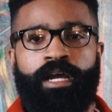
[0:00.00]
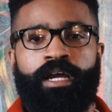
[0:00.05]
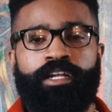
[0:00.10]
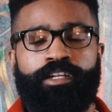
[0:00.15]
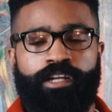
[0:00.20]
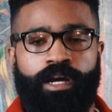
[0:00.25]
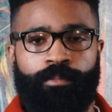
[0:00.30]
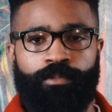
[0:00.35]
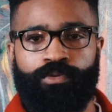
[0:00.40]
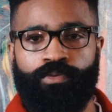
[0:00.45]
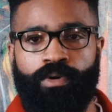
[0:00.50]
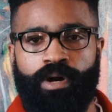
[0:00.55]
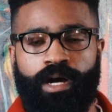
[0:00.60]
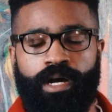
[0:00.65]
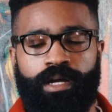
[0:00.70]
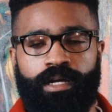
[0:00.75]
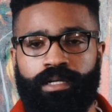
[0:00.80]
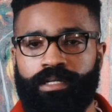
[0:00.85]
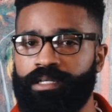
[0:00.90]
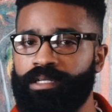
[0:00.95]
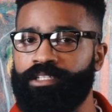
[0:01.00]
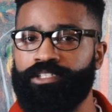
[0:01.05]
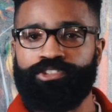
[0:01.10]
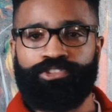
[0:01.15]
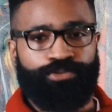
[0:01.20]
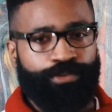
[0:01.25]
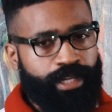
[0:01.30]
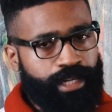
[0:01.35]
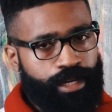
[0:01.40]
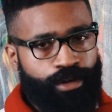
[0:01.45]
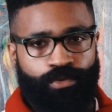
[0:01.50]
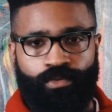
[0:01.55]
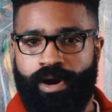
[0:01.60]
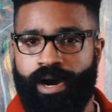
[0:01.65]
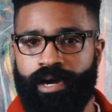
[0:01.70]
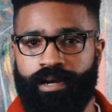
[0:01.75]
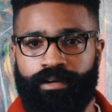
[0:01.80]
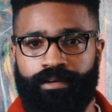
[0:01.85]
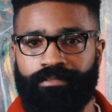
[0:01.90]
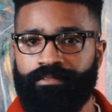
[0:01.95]
Number 1, drinking
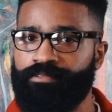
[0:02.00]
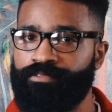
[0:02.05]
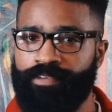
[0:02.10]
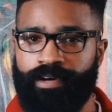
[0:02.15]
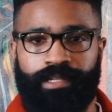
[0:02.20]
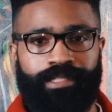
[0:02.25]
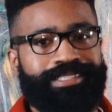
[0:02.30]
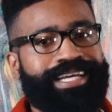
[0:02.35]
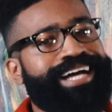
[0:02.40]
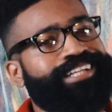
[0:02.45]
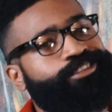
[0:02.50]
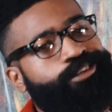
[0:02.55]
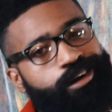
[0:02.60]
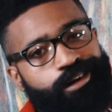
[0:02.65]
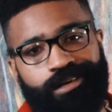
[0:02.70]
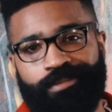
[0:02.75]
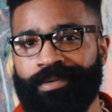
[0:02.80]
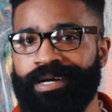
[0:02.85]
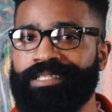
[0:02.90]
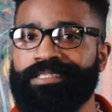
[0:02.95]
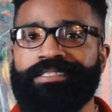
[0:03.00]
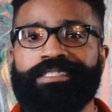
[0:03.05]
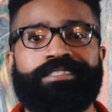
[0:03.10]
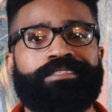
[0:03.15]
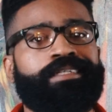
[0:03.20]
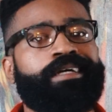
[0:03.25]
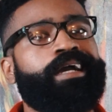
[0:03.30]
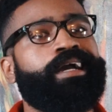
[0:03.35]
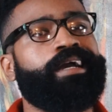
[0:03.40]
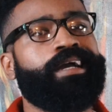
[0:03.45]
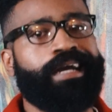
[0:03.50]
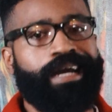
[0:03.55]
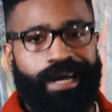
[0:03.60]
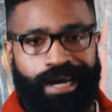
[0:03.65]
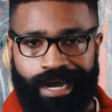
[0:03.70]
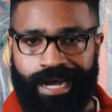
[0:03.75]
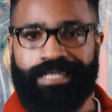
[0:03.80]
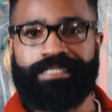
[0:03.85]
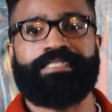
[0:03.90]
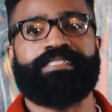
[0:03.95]
water. Fellas, I talk about this
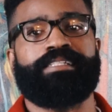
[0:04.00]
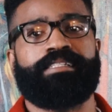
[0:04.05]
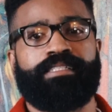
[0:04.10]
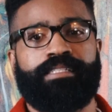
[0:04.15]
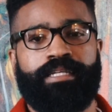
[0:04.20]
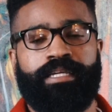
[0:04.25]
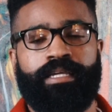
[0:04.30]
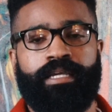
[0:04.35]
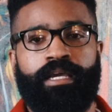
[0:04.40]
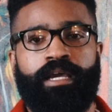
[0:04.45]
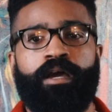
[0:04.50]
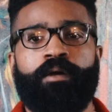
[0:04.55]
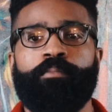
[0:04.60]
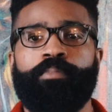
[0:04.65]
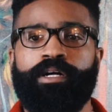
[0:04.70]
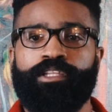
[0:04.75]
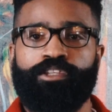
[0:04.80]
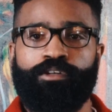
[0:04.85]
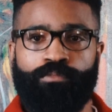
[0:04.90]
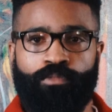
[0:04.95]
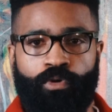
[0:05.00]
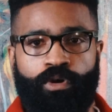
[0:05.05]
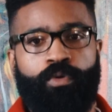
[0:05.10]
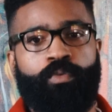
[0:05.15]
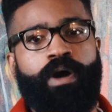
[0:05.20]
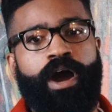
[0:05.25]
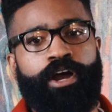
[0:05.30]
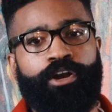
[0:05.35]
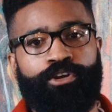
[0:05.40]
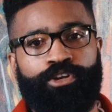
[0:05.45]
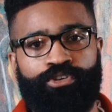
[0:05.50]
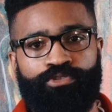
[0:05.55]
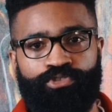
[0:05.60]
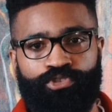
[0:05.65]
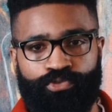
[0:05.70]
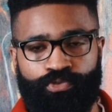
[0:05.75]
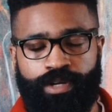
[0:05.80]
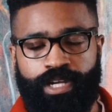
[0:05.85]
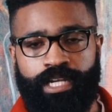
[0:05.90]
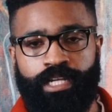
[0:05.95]
constantly, but the more water you
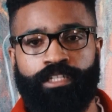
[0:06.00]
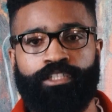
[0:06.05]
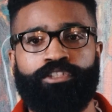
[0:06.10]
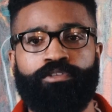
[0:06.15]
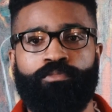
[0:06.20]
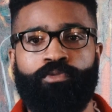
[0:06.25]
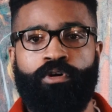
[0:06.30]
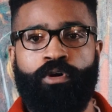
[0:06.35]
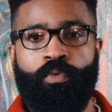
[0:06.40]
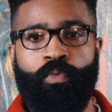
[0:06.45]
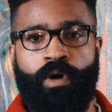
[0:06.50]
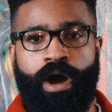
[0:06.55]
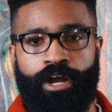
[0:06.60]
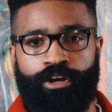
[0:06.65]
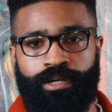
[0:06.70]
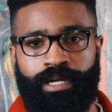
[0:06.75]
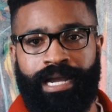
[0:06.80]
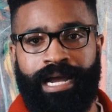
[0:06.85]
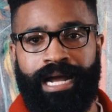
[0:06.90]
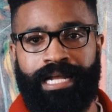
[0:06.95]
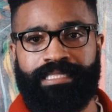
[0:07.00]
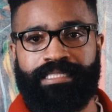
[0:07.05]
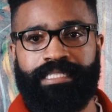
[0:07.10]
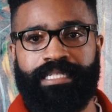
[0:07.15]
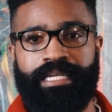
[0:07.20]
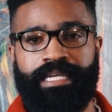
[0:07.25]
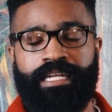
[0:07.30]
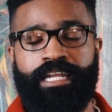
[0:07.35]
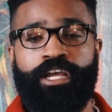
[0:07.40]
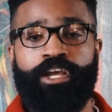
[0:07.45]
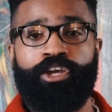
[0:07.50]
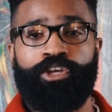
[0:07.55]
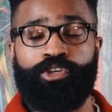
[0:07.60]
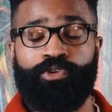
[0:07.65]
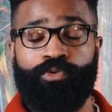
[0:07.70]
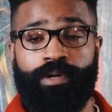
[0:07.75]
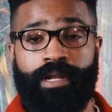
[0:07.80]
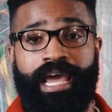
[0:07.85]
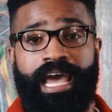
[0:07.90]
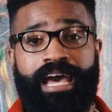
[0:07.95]
drink, the more water content
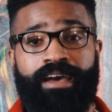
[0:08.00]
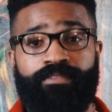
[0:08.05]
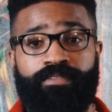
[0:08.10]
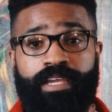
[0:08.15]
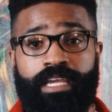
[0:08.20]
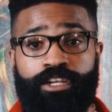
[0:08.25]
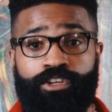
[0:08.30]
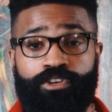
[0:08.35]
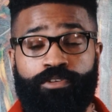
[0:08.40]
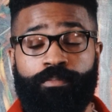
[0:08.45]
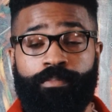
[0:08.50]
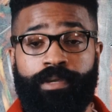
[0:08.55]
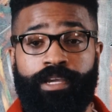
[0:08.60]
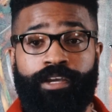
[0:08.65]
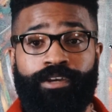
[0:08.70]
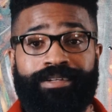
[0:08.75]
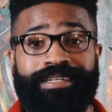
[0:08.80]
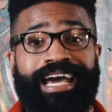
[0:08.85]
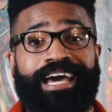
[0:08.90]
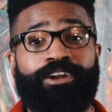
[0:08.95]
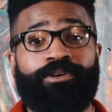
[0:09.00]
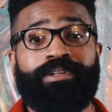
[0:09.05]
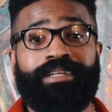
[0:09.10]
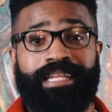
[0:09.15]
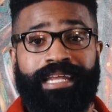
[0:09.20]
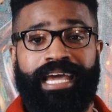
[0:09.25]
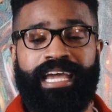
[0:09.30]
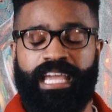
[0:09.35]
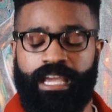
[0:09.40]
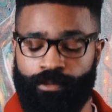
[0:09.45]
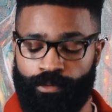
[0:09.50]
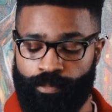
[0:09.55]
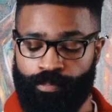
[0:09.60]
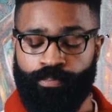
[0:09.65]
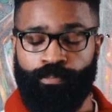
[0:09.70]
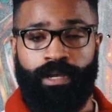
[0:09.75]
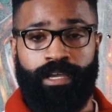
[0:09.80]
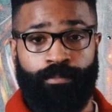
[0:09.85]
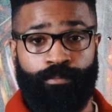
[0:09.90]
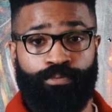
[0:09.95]
you would have in your beard. Not only that, it would
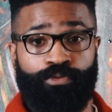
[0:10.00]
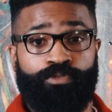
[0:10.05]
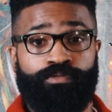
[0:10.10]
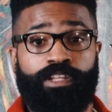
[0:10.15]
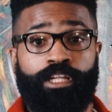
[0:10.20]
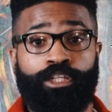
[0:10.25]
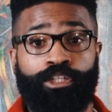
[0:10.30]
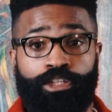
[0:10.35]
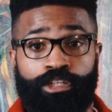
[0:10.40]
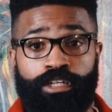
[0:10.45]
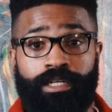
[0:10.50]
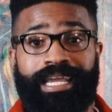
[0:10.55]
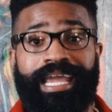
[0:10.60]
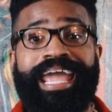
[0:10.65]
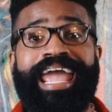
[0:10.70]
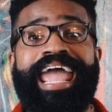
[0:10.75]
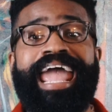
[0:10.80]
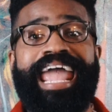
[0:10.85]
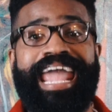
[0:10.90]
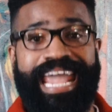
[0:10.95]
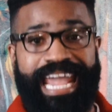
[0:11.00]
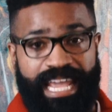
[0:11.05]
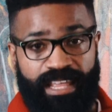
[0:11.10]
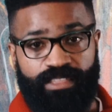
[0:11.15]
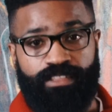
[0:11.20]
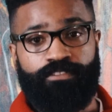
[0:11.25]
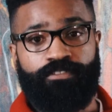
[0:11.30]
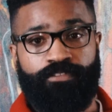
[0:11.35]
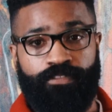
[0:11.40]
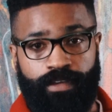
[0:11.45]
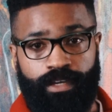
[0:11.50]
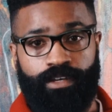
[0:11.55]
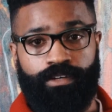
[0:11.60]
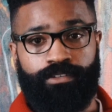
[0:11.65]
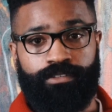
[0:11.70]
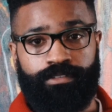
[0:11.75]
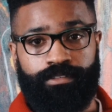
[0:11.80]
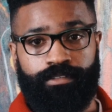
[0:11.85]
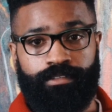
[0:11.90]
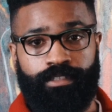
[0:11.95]
improve the look and the feel,
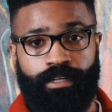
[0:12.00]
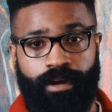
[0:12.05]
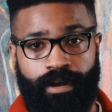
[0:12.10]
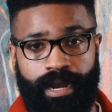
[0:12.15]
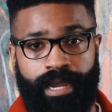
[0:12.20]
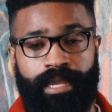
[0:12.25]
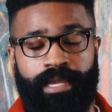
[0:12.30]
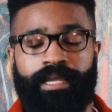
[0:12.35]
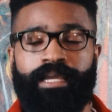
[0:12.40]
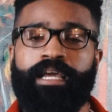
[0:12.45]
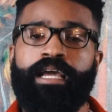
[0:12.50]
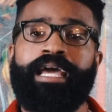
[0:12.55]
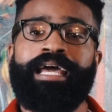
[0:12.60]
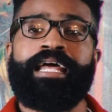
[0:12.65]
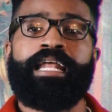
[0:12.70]
all right?